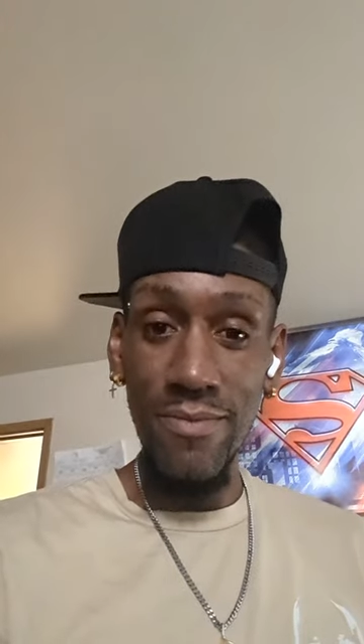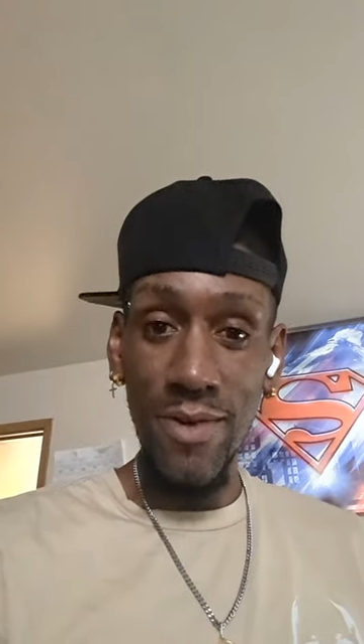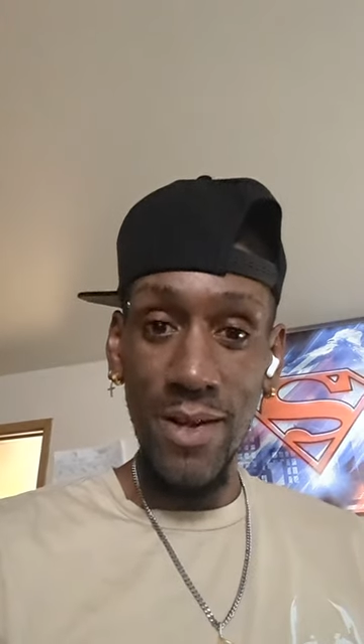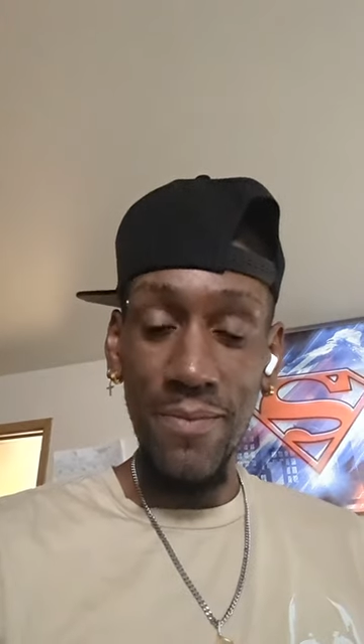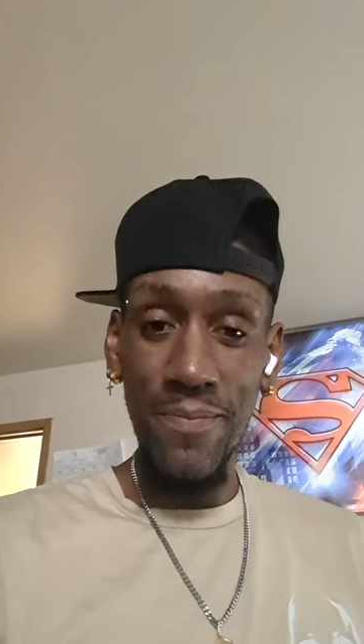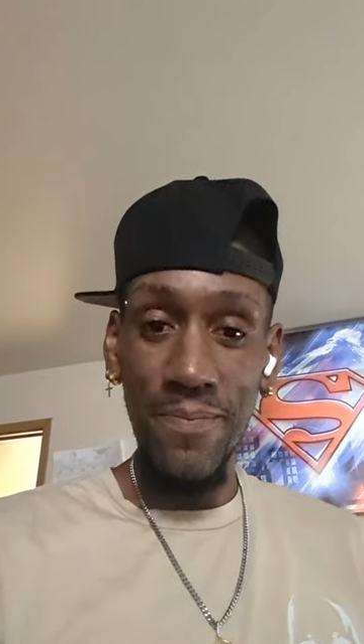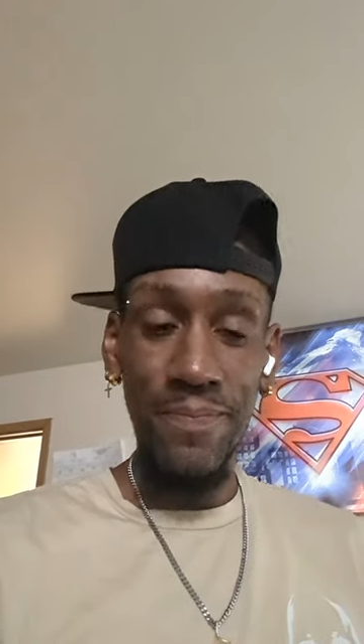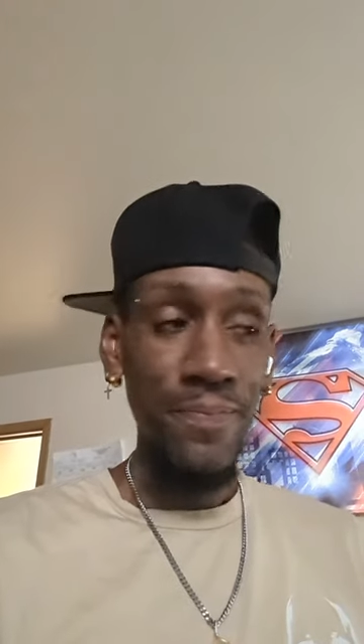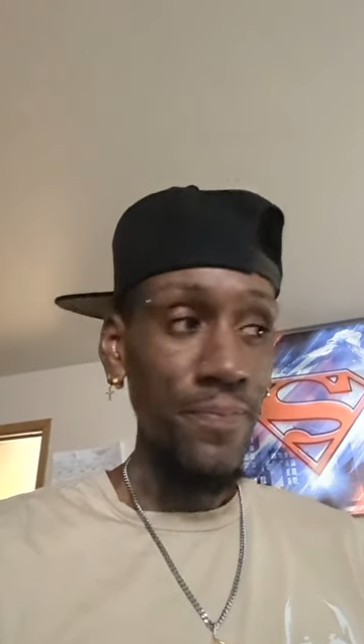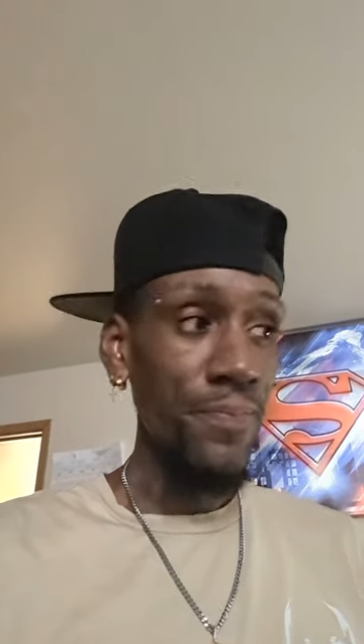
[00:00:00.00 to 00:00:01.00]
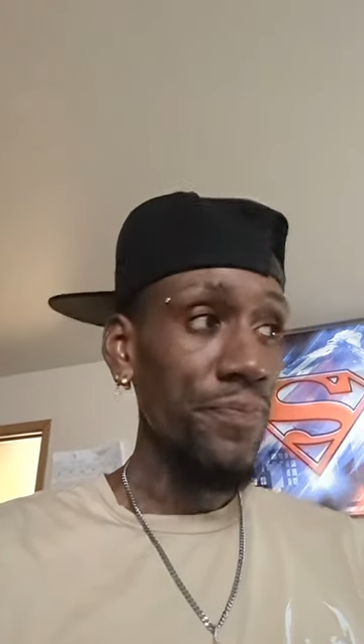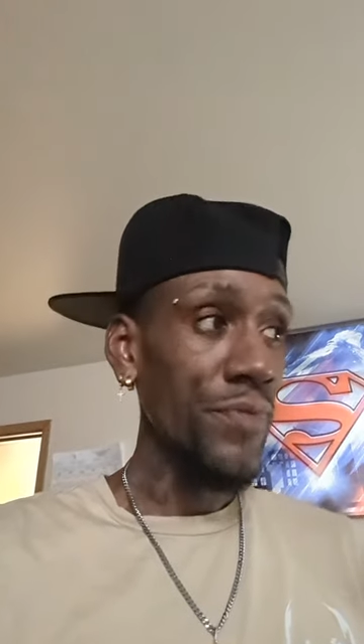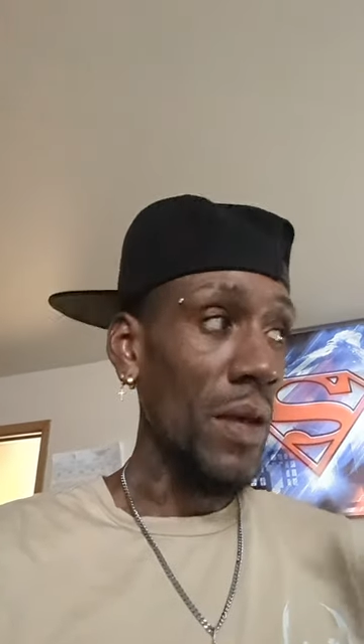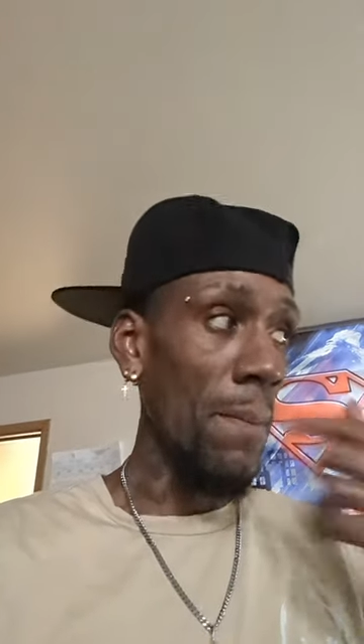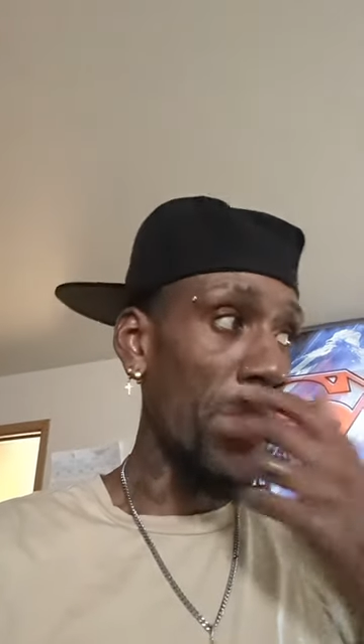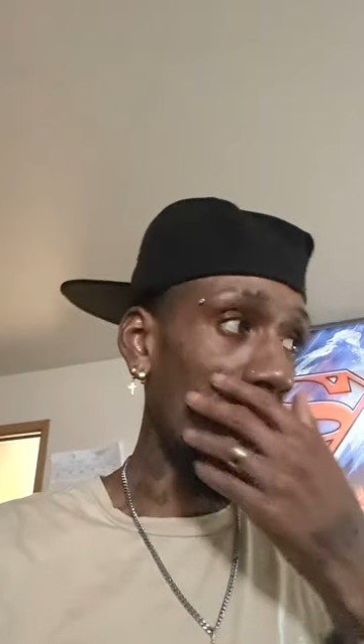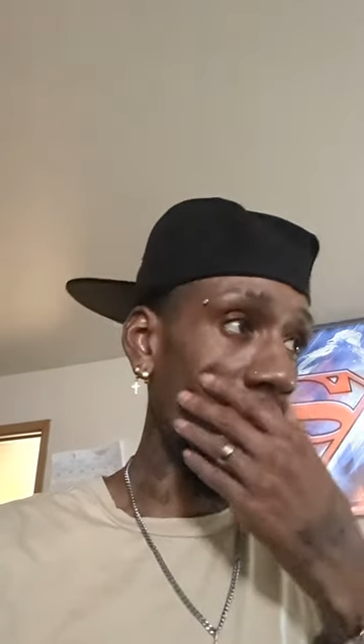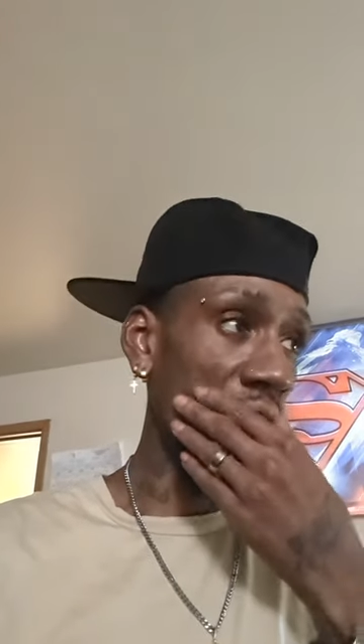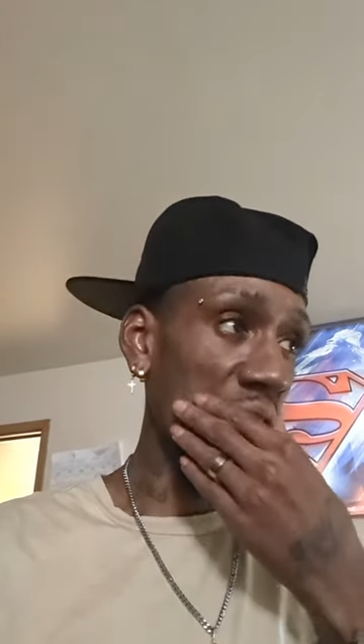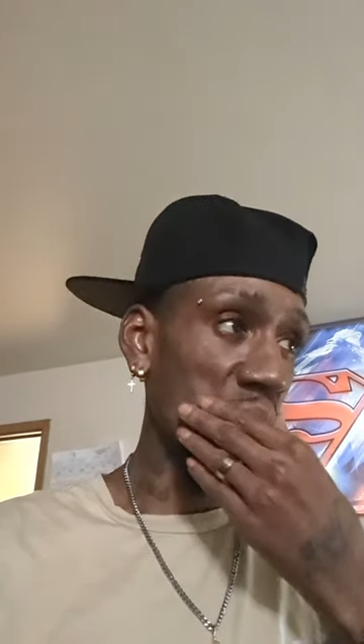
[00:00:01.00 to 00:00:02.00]
right?
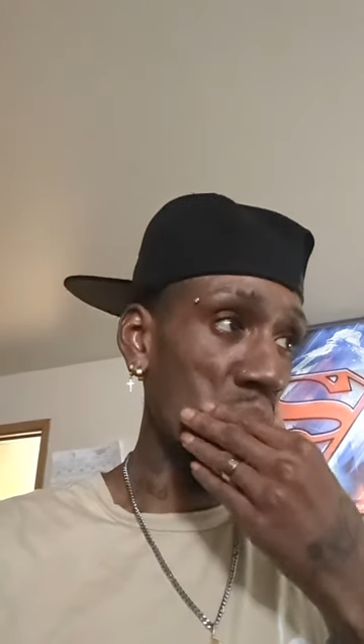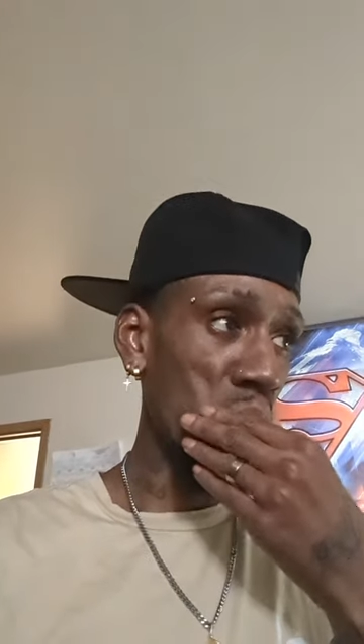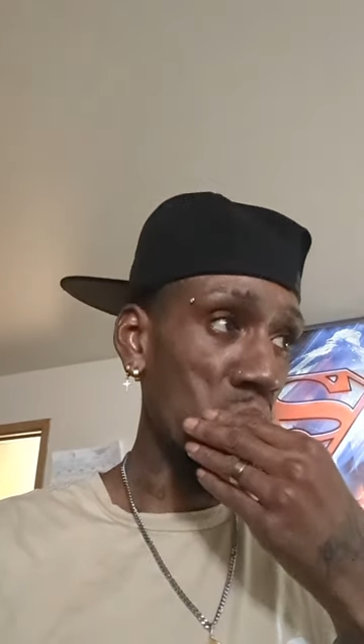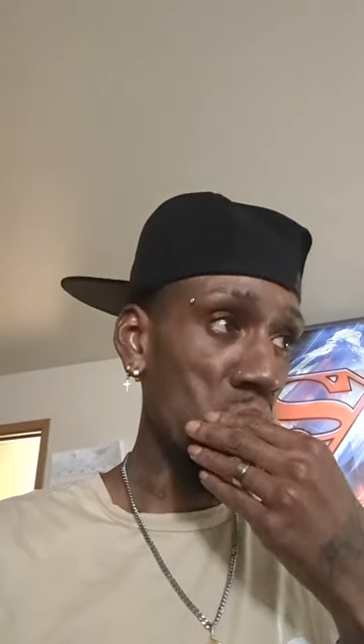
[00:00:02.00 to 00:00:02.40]
But um